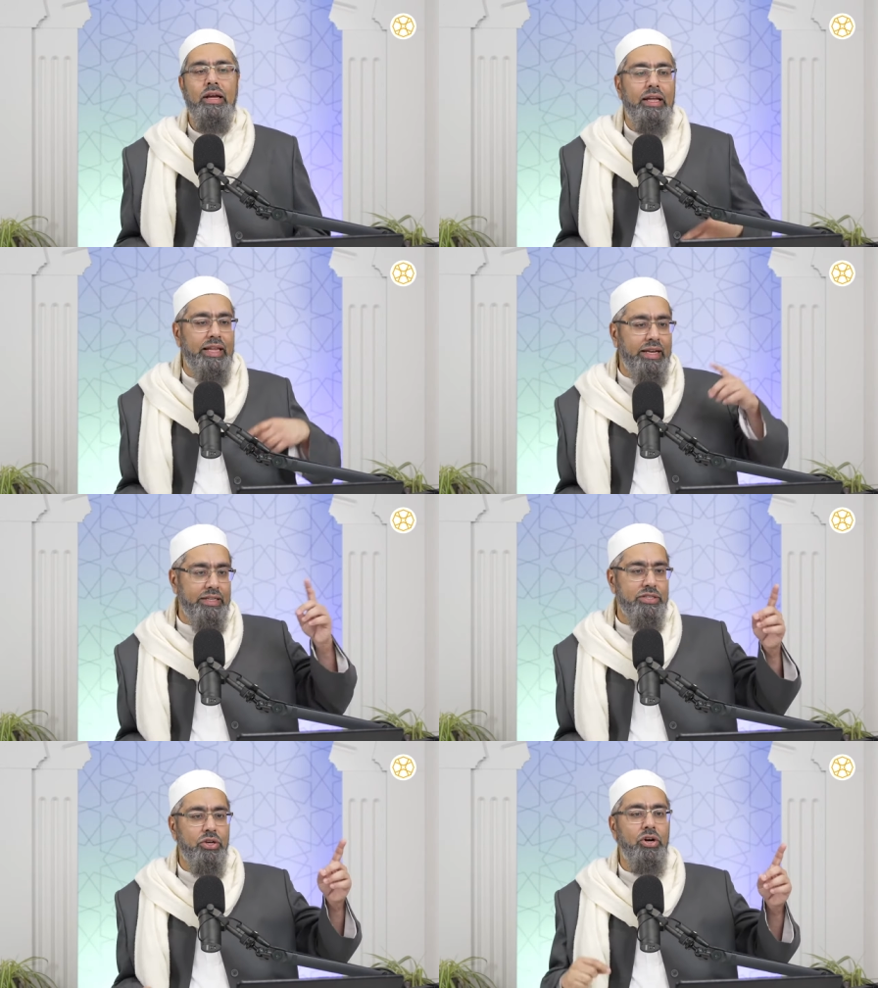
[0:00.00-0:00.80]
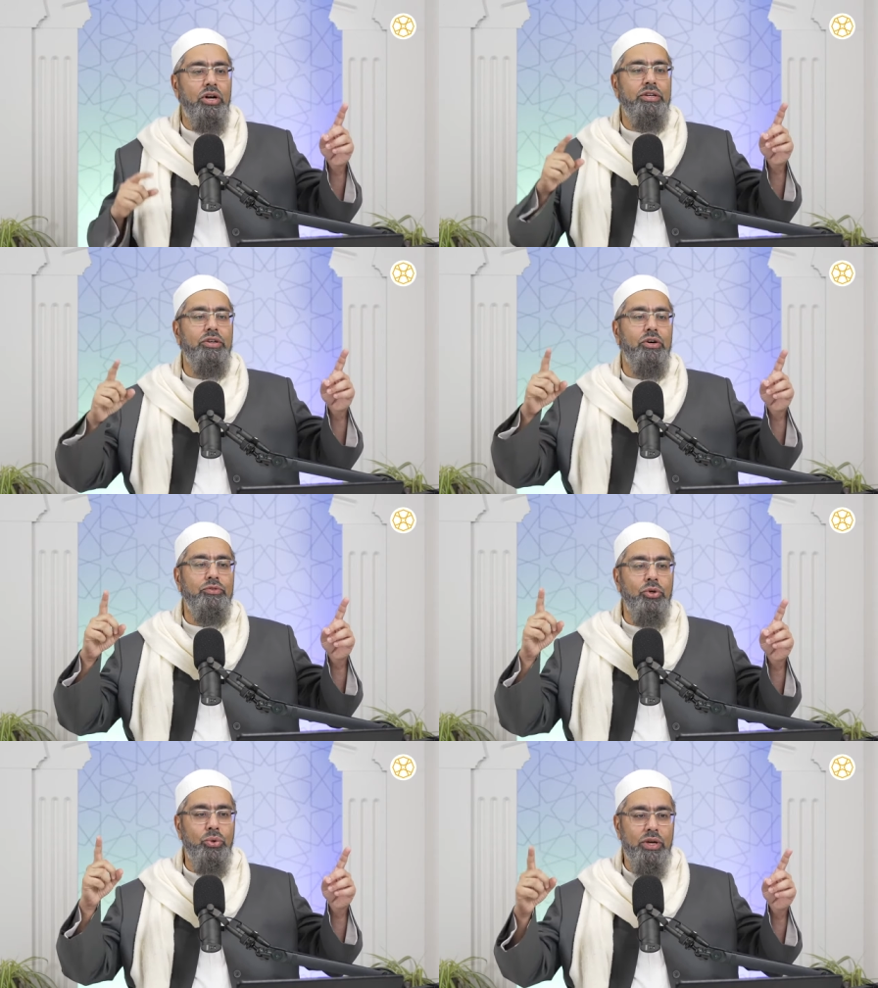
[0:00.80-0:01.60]
And that is the God of
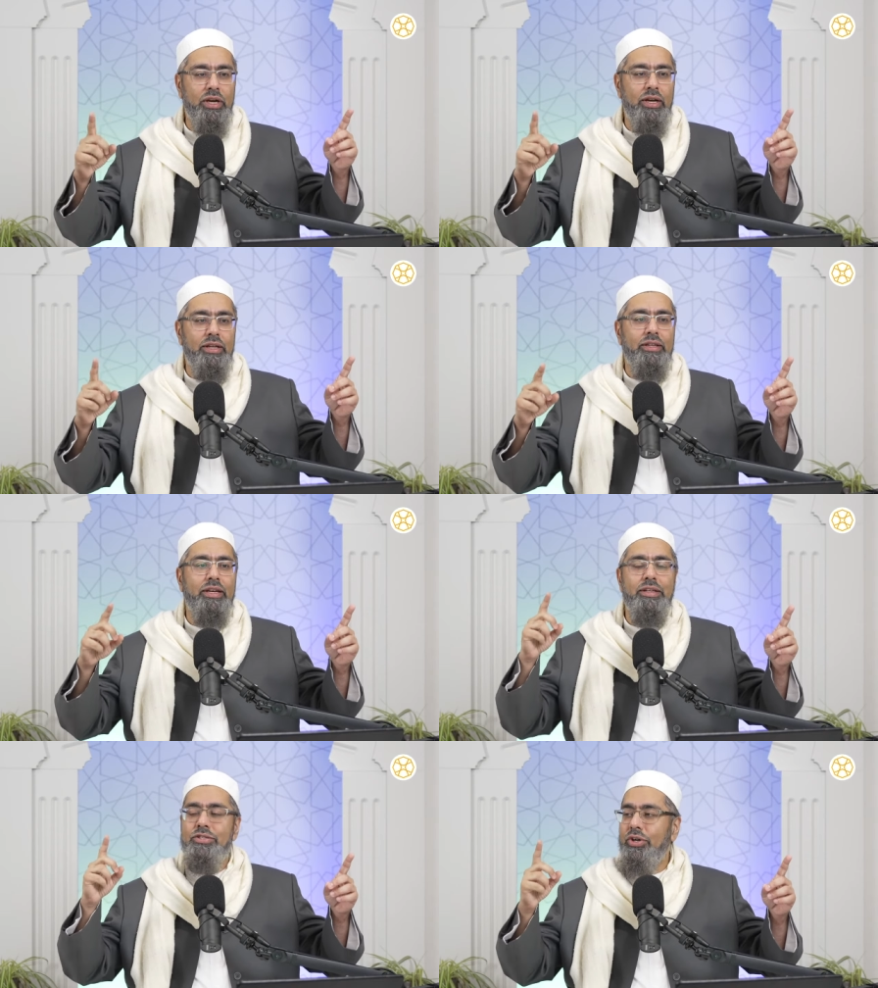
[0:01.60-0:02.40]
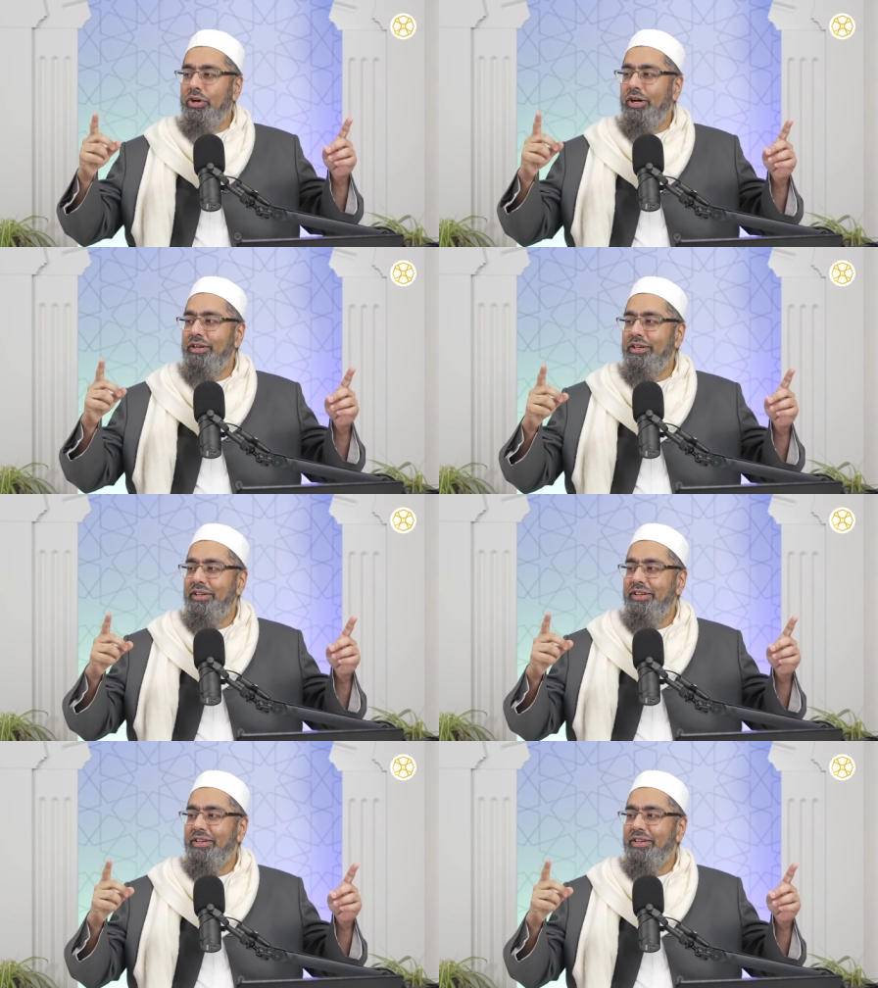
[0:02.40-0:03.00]
the Quran. That is the God